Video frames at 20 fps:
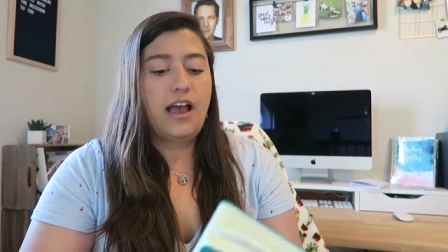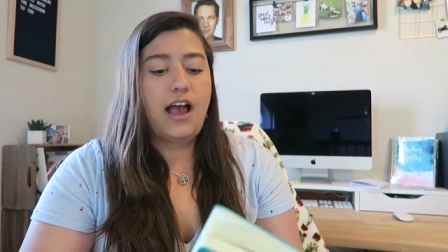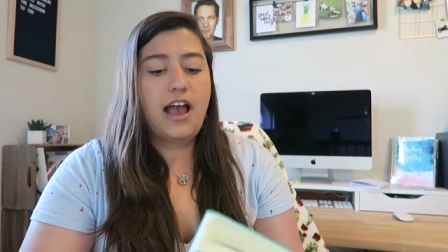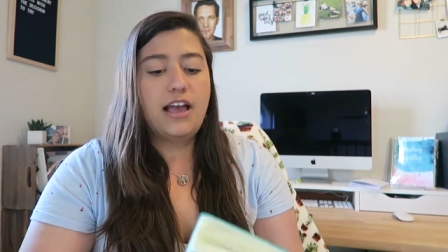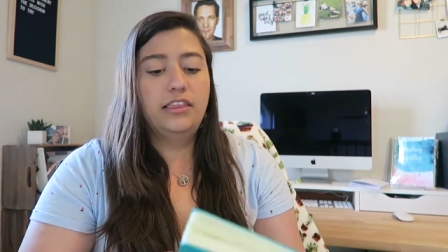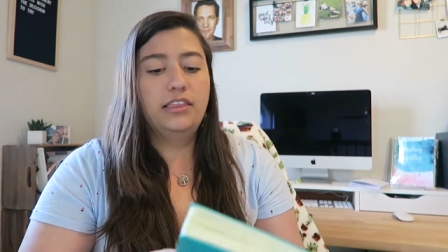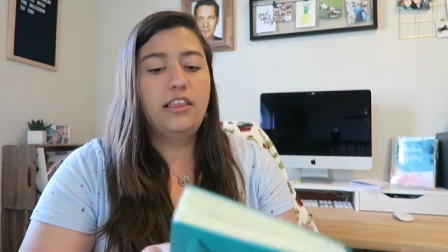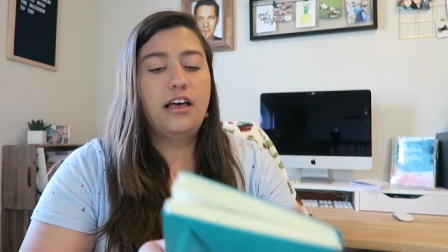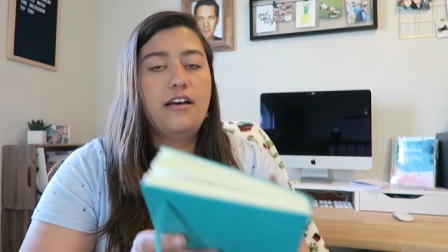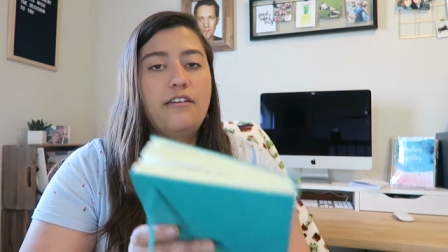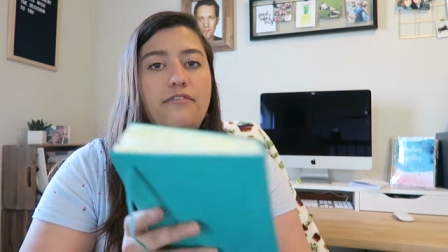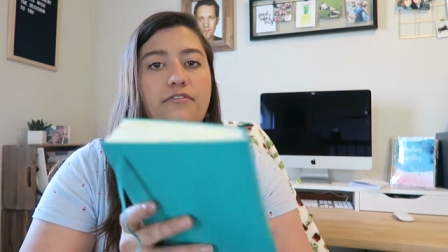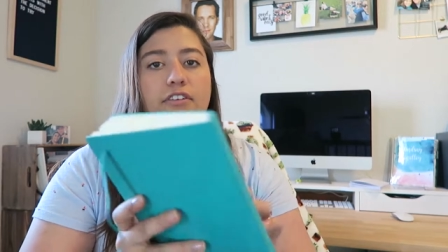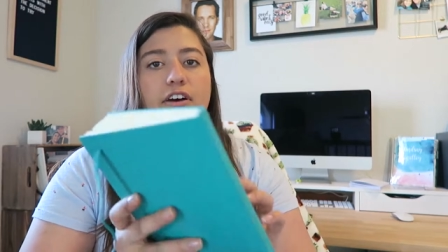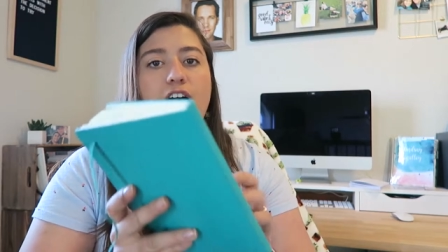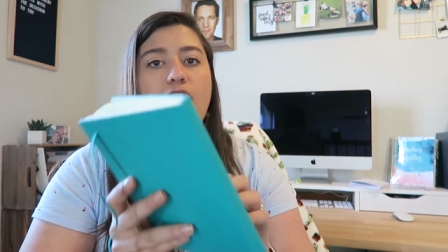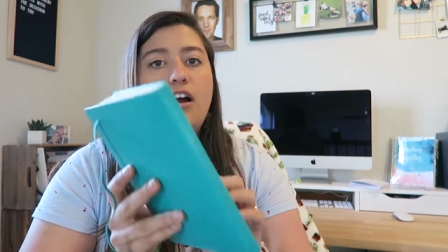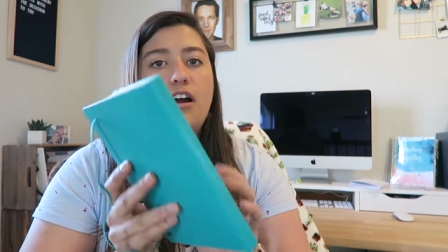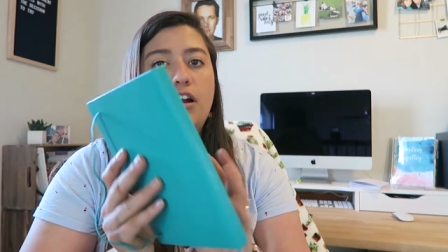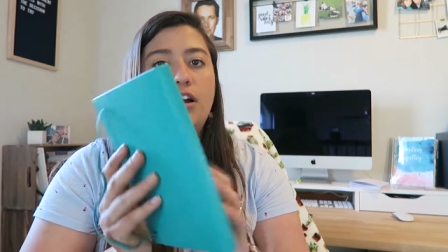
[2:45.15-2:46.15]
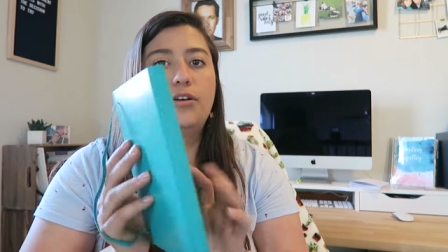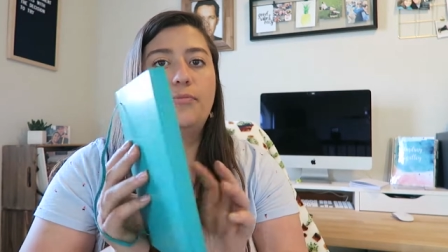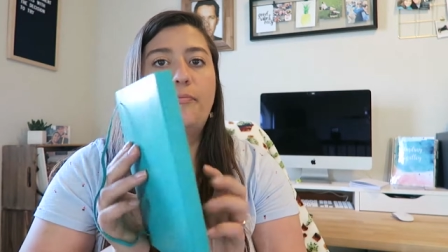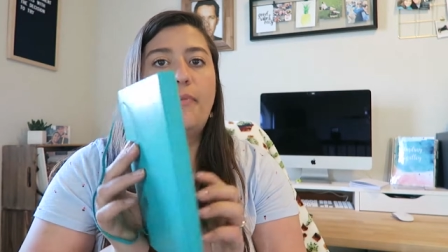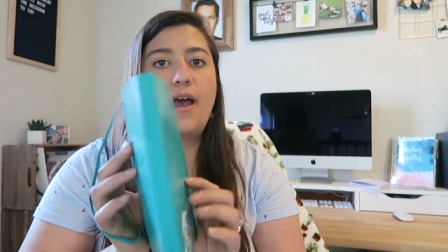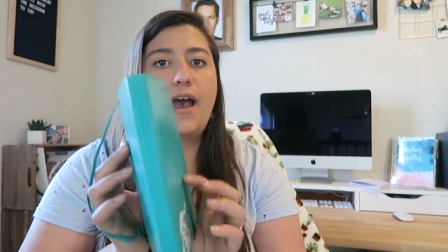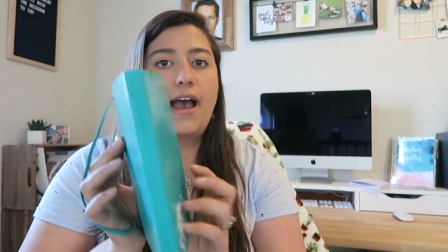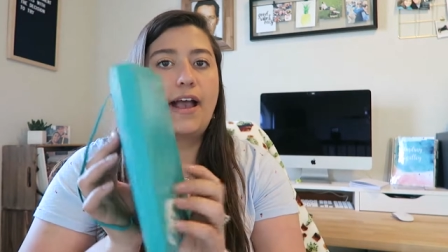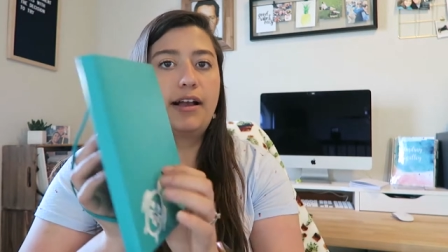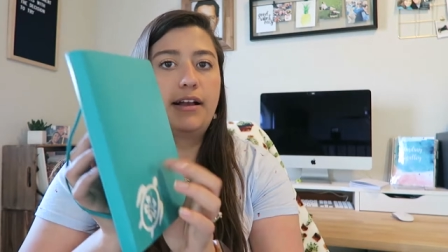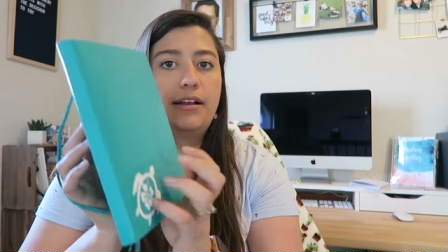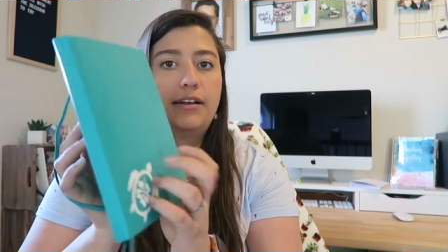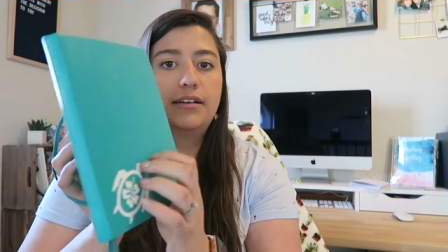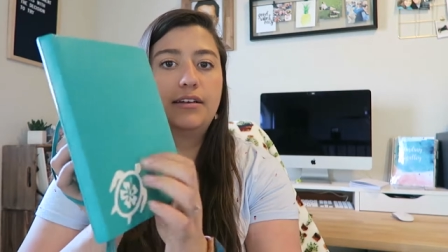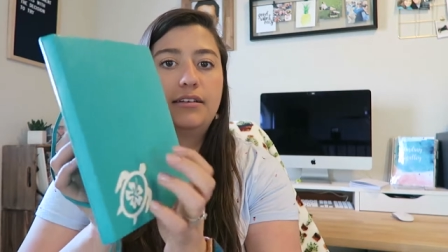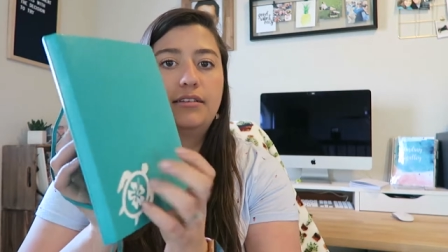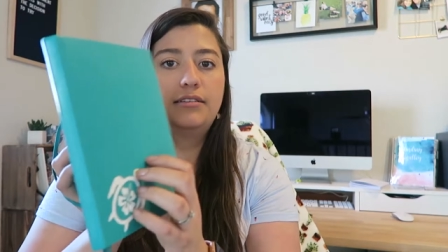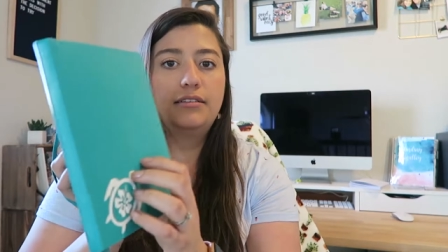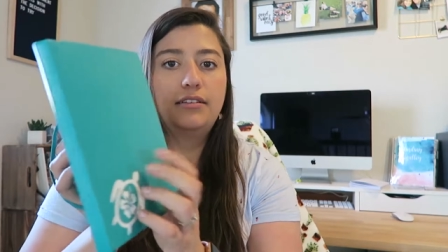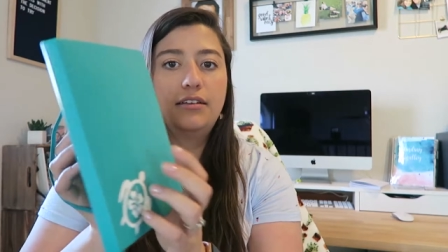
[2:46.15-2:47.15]
I love the hard
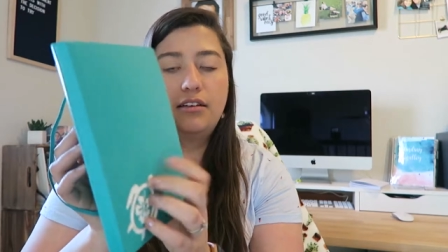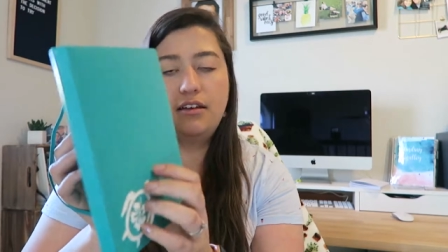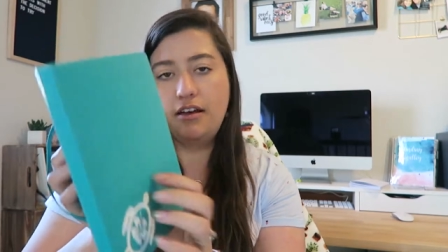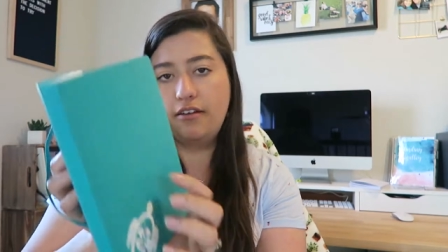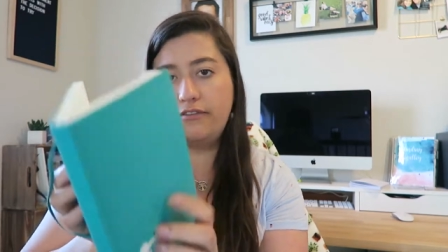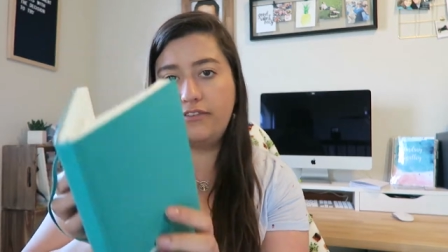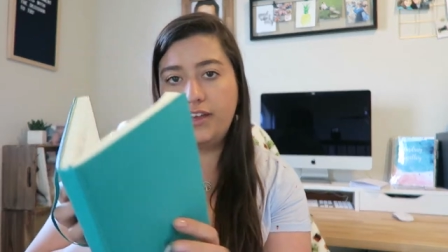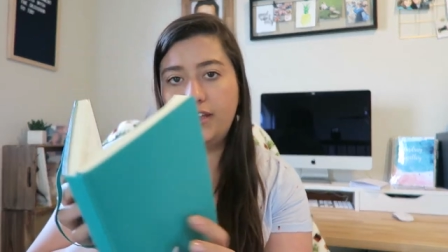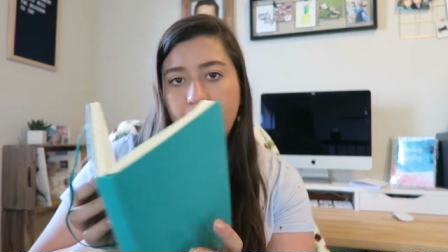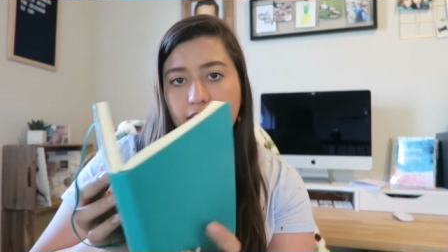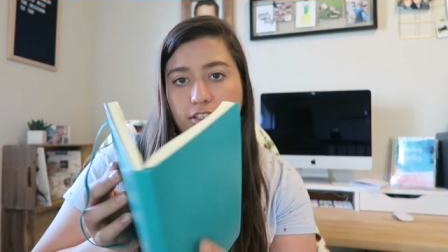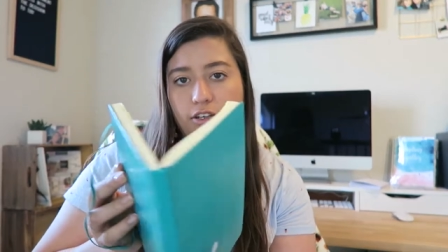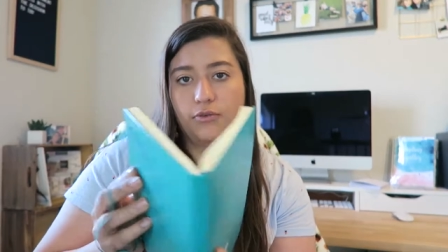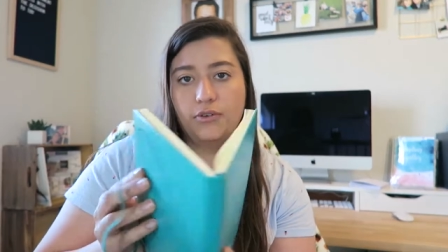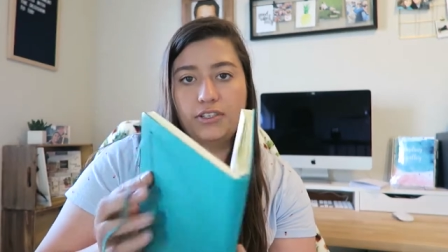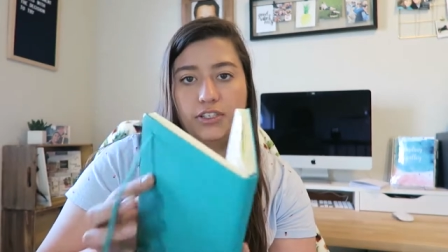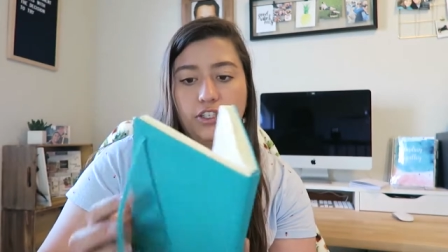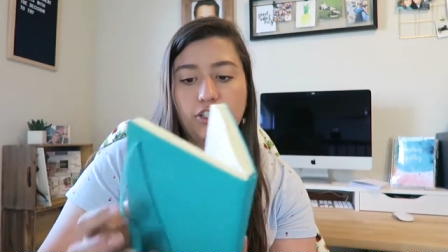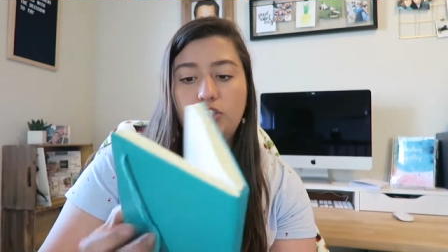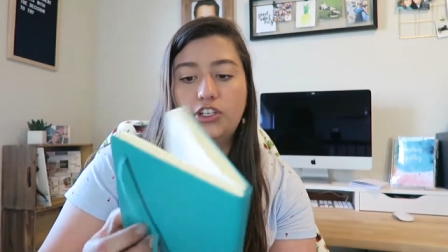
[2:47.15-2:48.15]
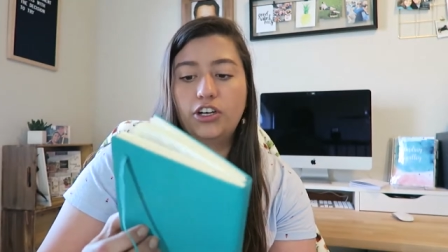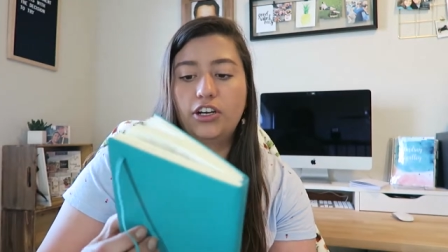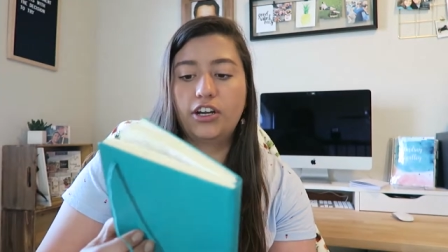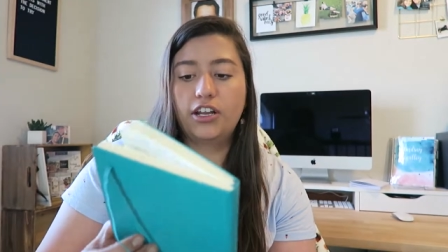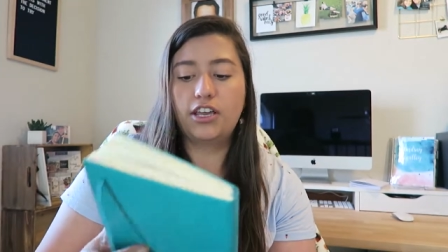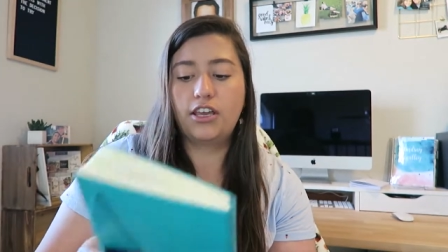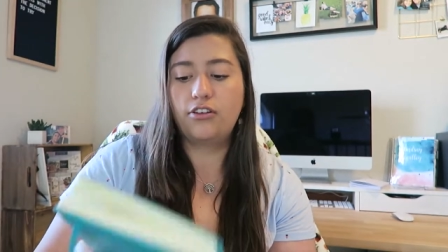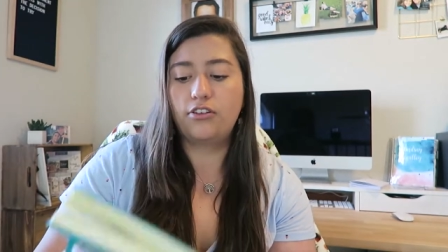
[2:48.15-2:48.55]
back of it. So it's sturdy.